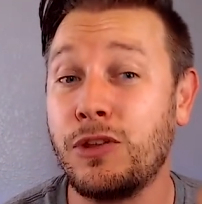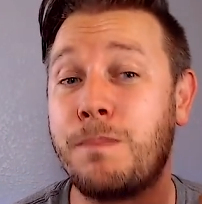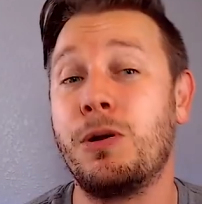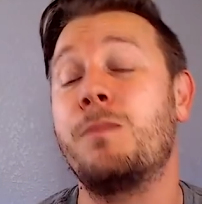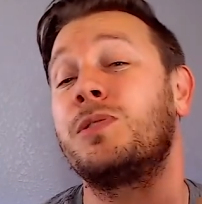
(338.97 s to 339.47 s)
for the
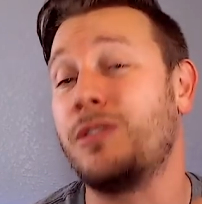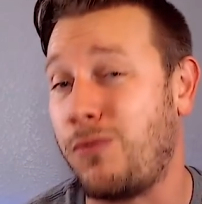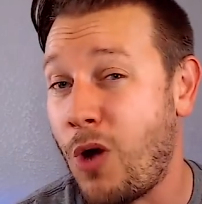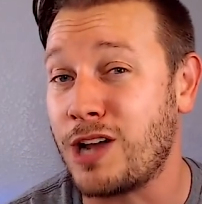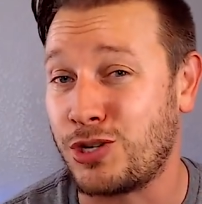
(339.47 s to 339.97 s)
purpose of
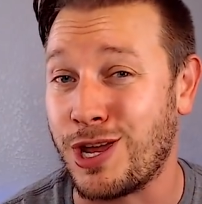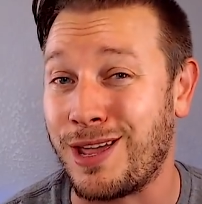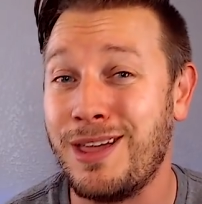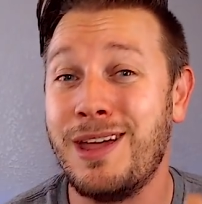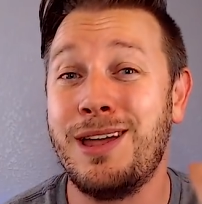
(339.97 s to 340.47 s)

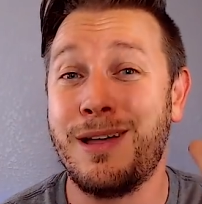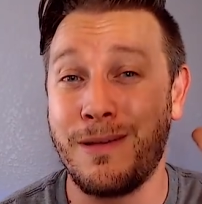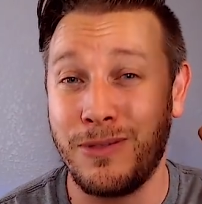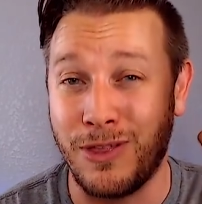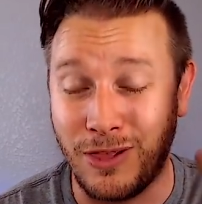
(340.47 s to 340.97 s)
watching
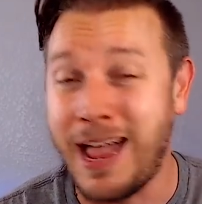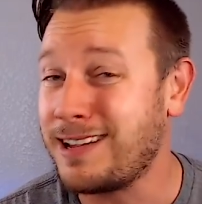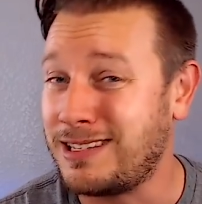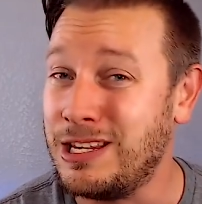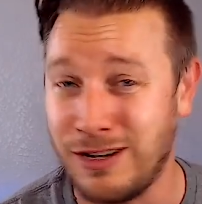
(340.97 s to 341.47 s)
the
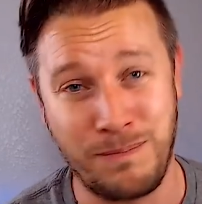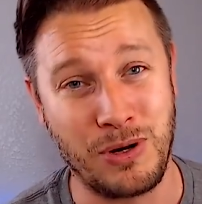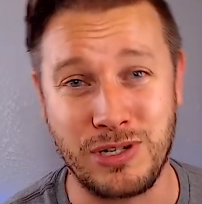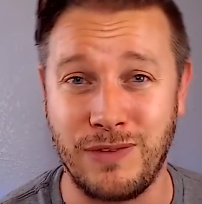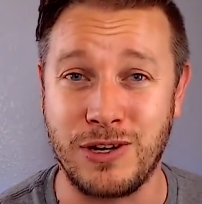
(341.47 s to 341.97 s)
last season of
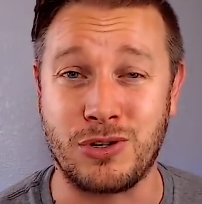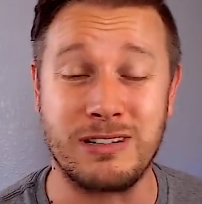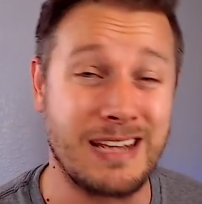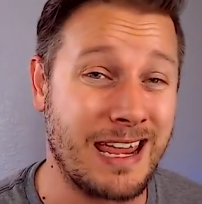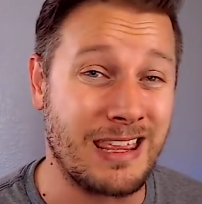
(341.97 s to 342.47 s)
Person of
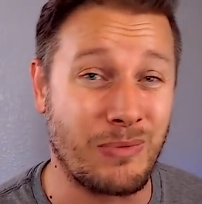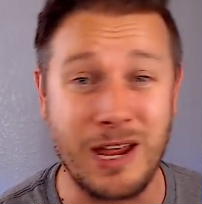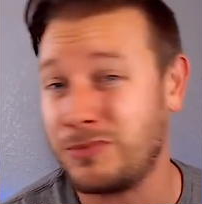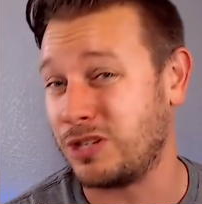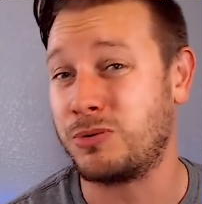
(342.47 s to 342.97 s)
Interest, and then we
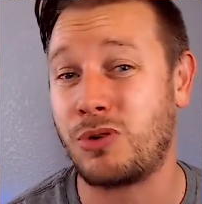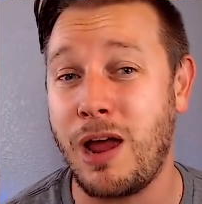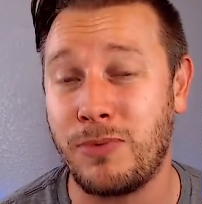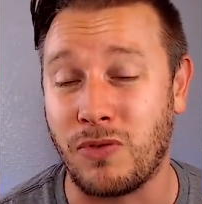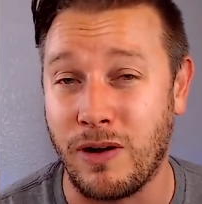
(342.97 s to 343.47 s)

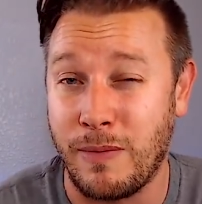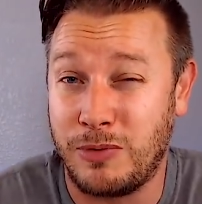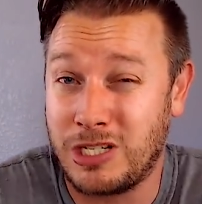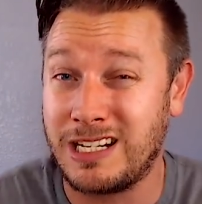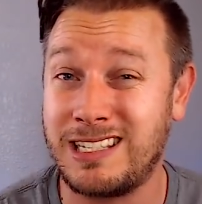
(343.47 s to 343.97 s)
unsubscribed from it
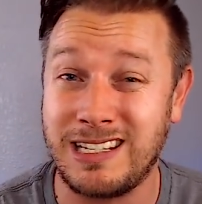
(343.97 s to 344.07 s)
just because